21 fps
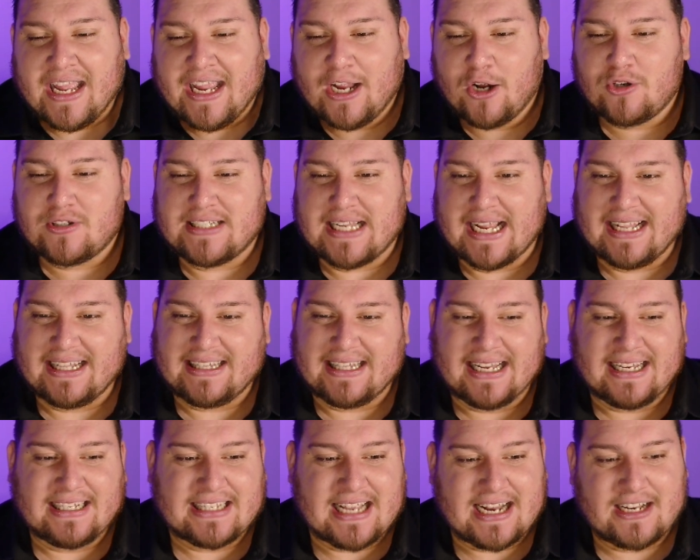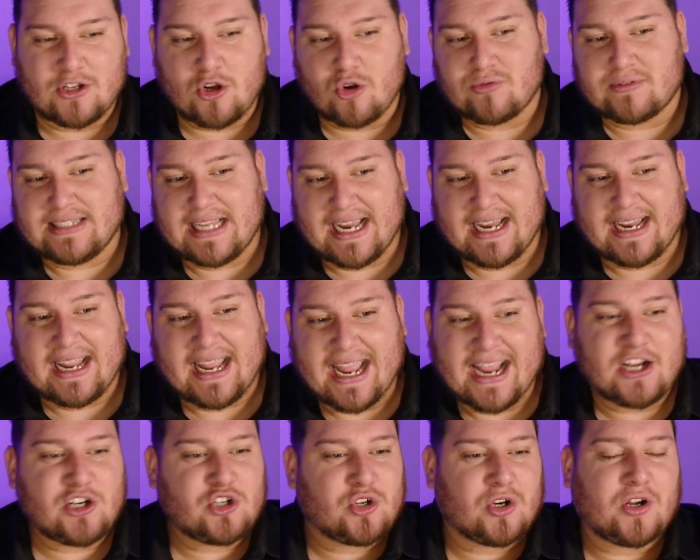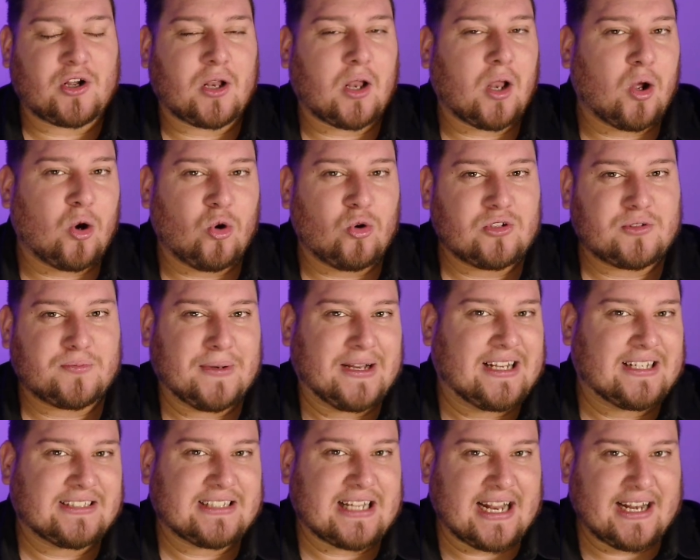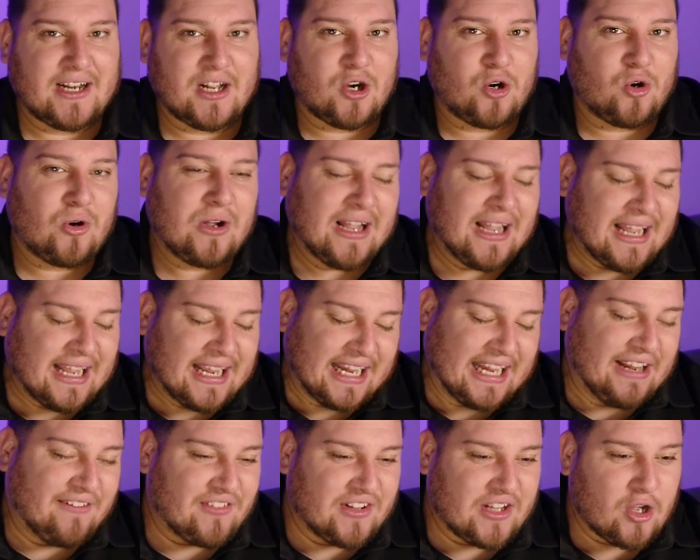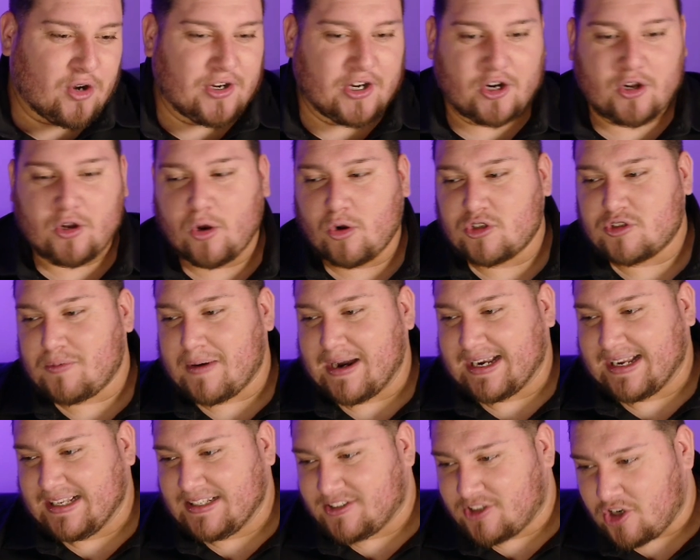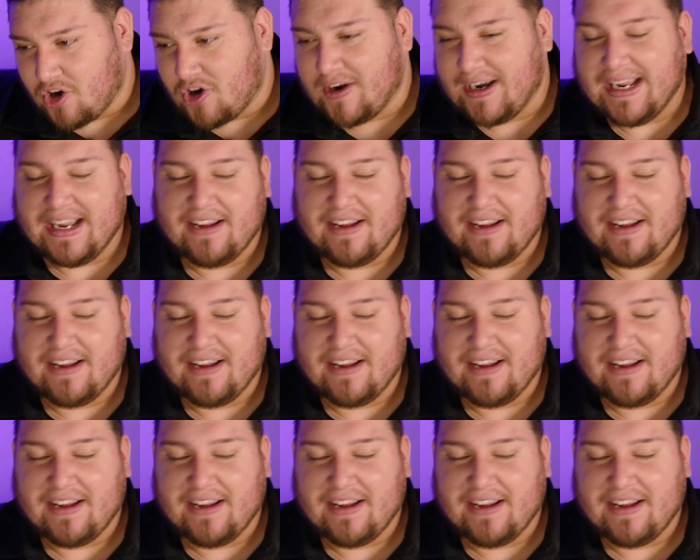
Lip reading: He'll say things like, don't take extra clothes, because I know even though your clothes might get dirty,